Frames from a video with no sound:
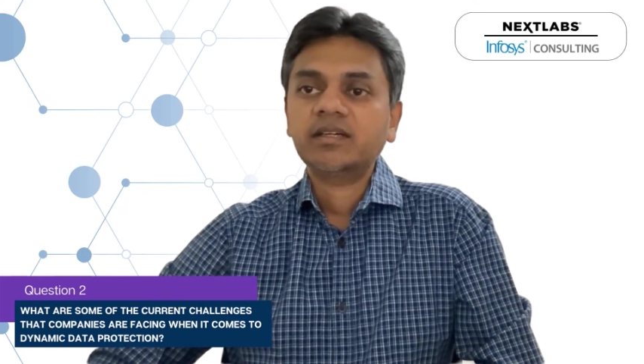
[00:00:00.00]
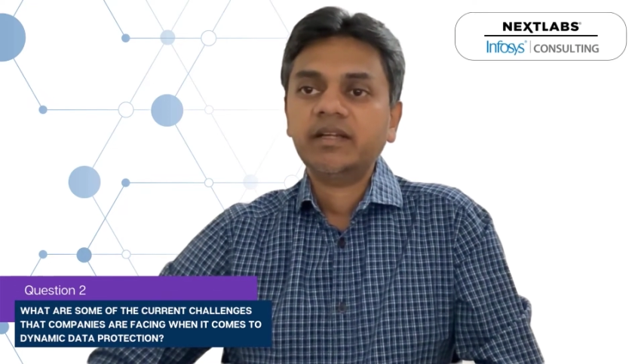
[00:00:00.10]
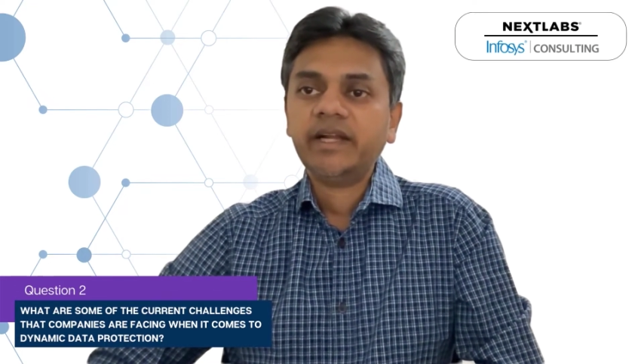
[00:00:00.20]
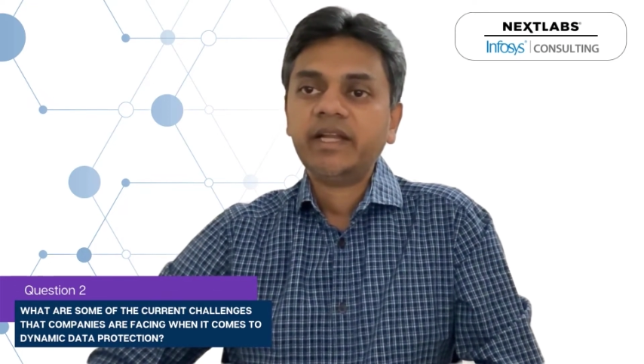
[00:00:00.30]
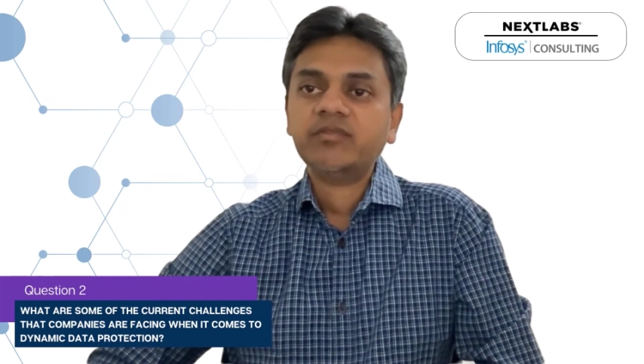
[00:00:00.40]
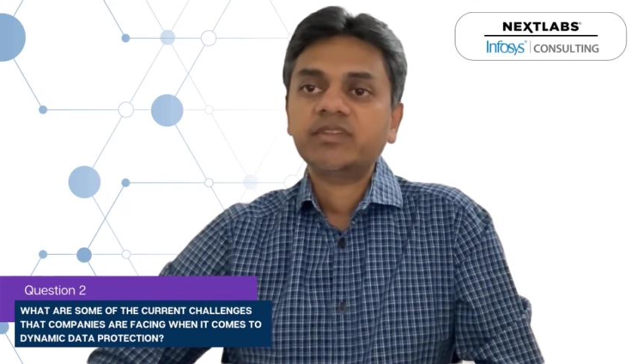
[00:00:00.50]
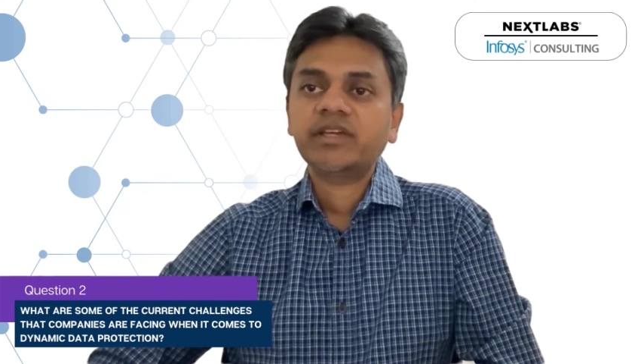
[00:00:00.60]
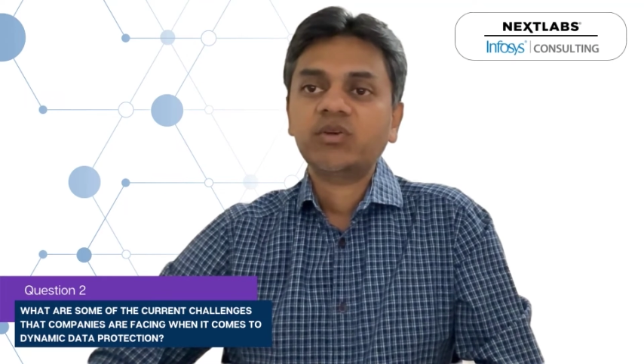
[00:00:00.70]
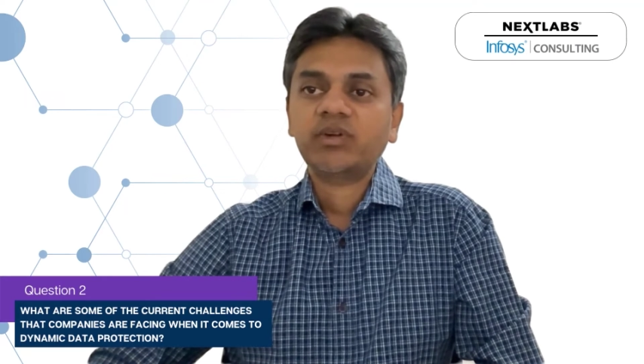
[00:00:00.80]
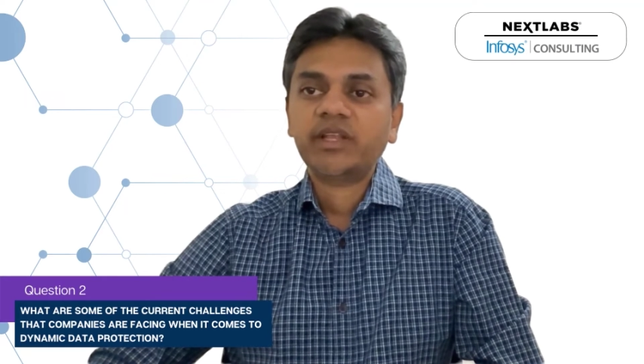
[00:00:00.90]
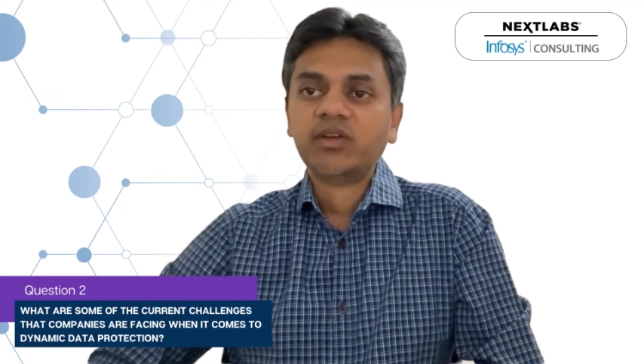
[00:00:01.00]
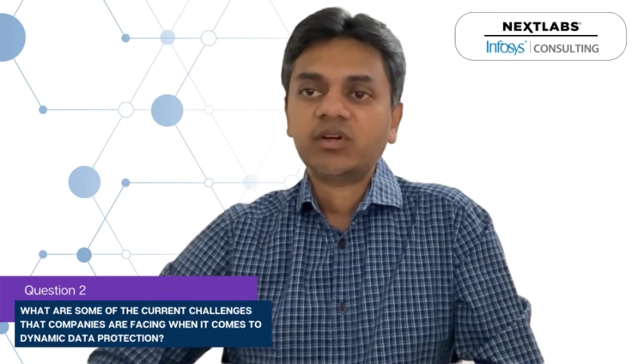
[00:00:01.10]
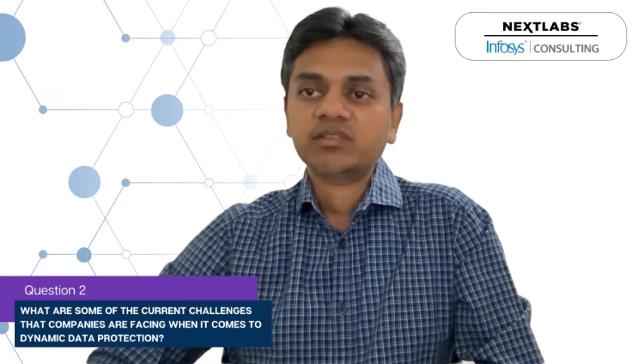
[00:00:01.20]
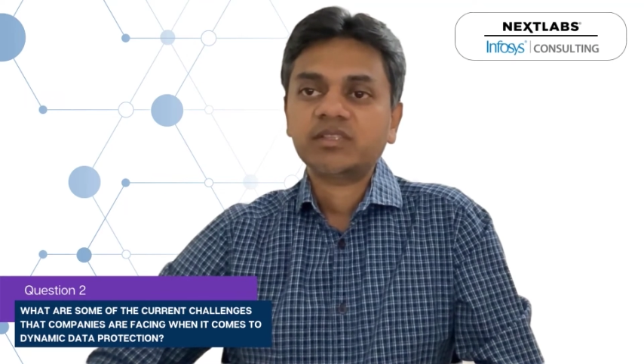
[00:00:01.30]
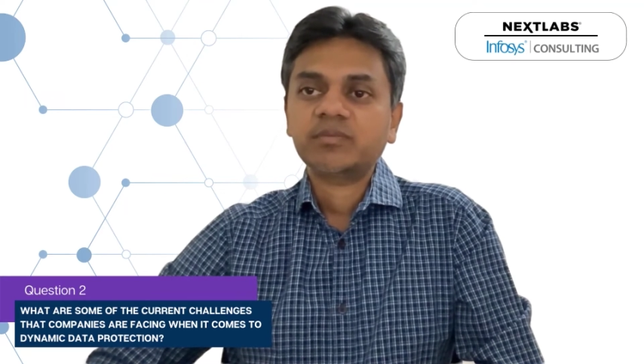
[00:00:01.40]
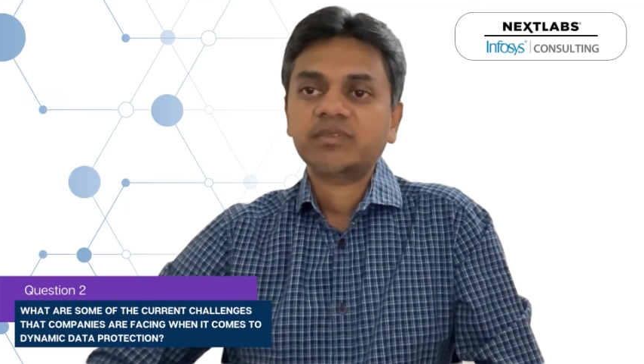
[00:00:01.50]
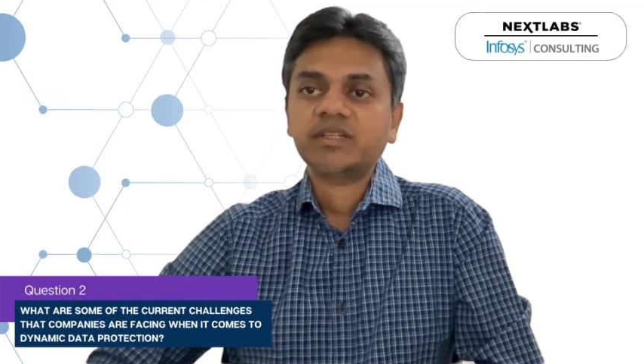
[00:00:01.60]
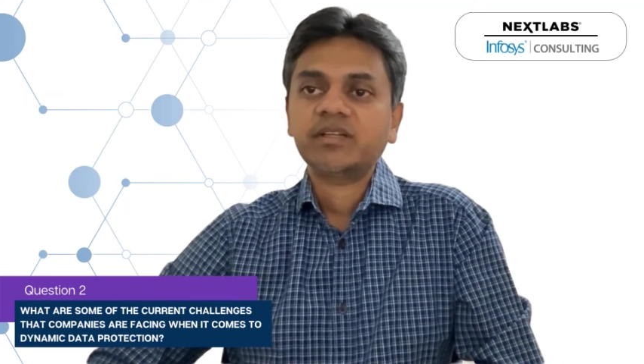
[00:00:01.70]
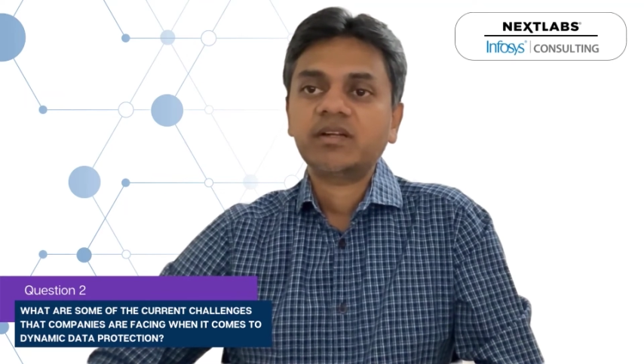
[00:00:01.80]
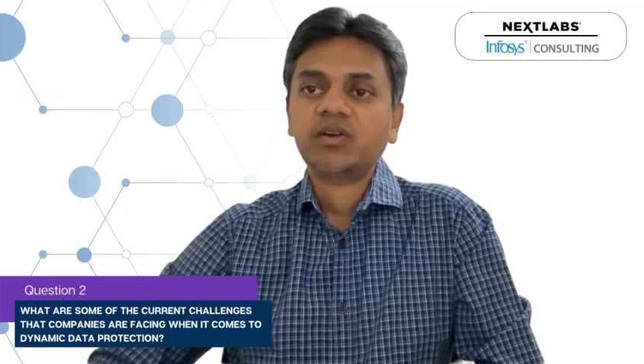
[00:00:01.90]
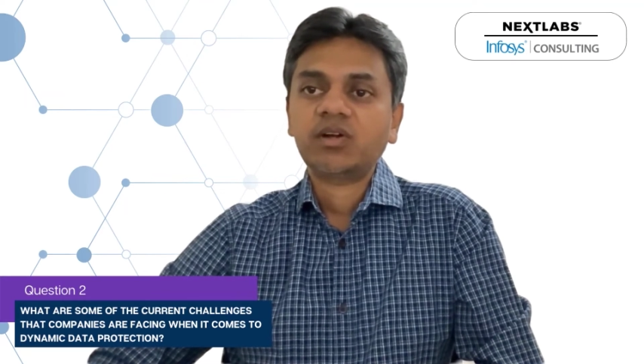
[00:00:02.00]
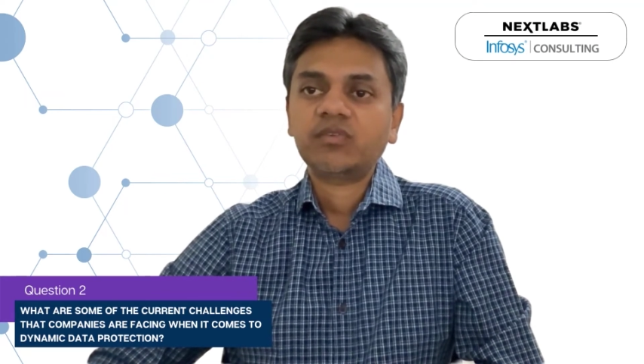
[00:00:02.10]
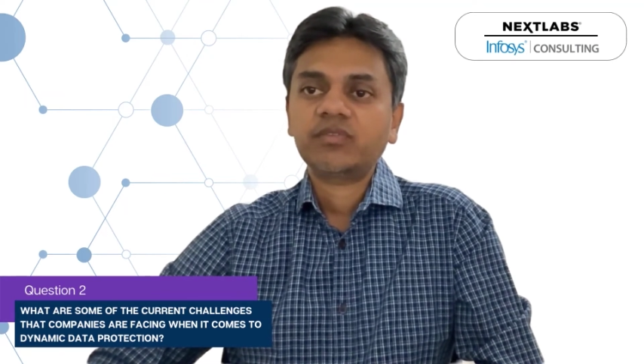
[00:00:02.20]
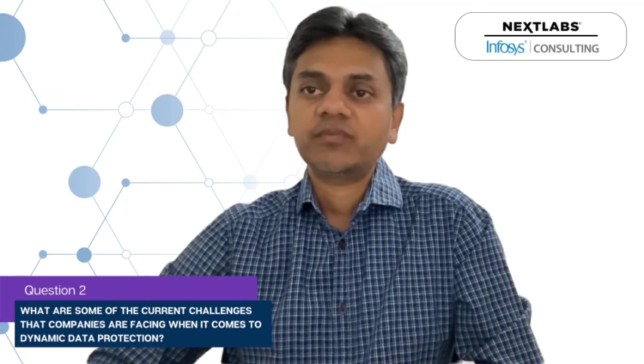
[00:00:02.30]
native security concepts in a lot of